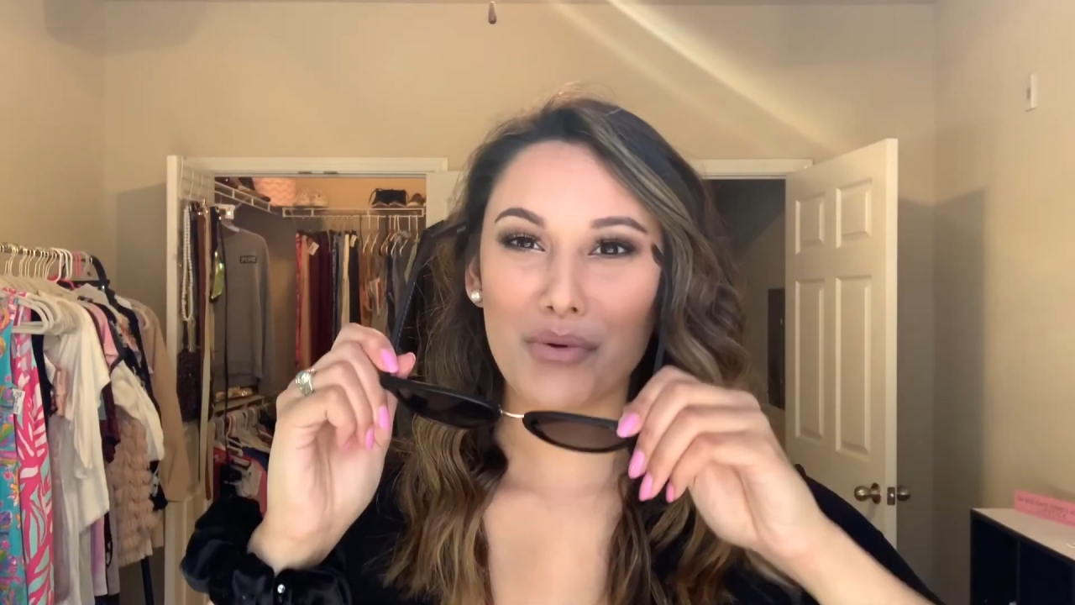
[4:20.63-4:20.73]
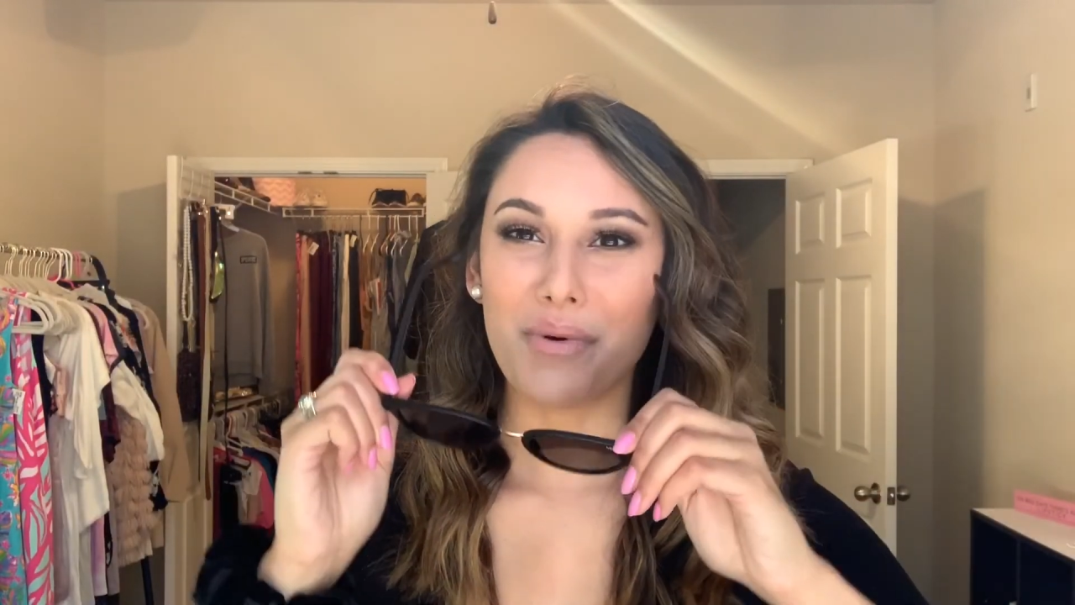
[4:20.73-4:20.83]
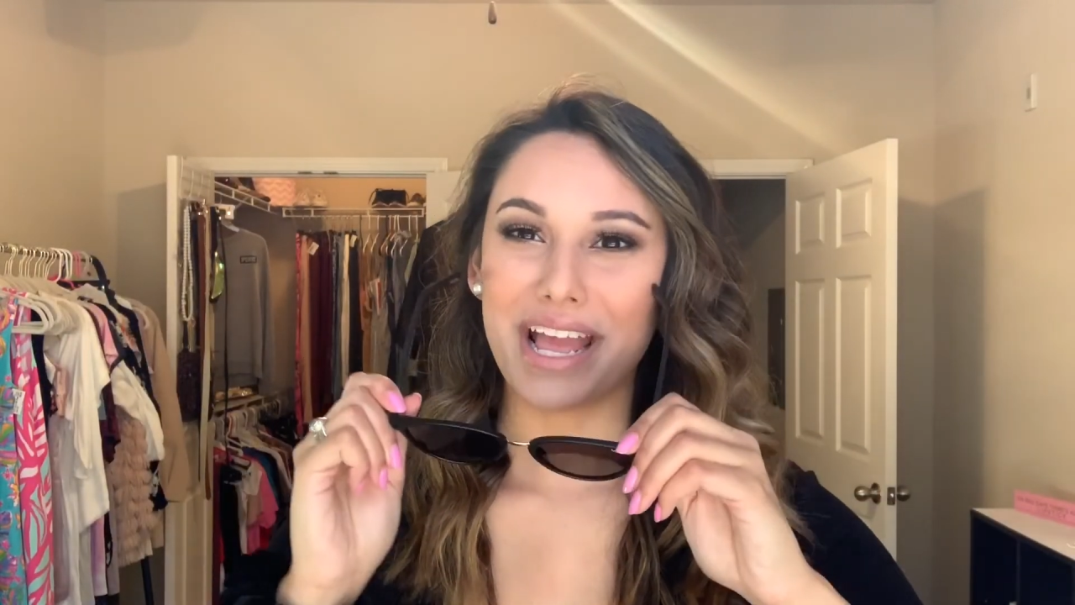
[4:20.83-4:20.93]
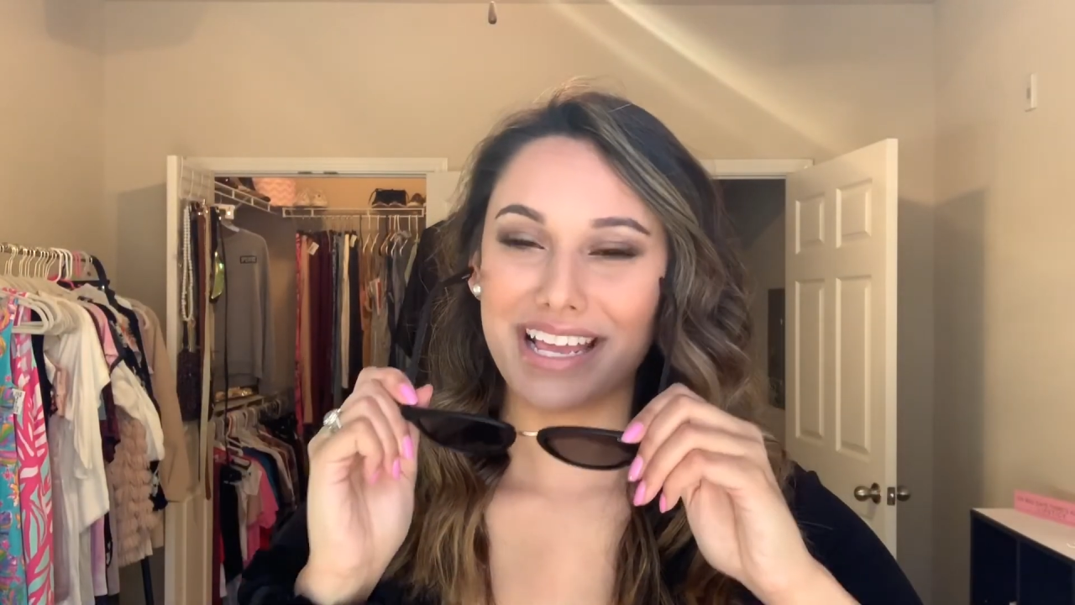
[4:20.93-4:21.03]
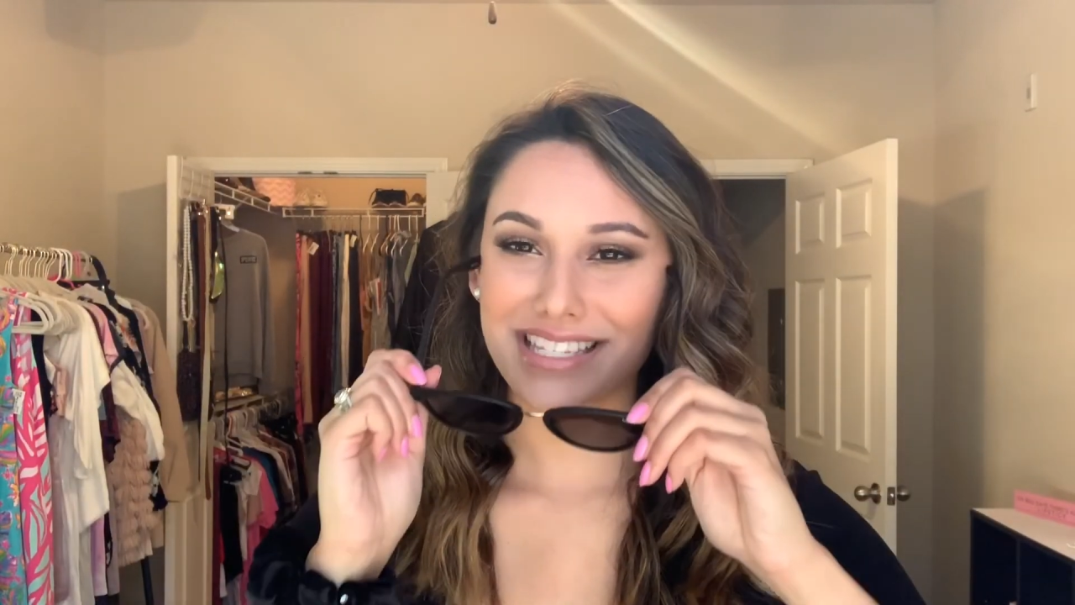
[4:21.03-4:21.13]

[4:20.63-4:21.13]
Quay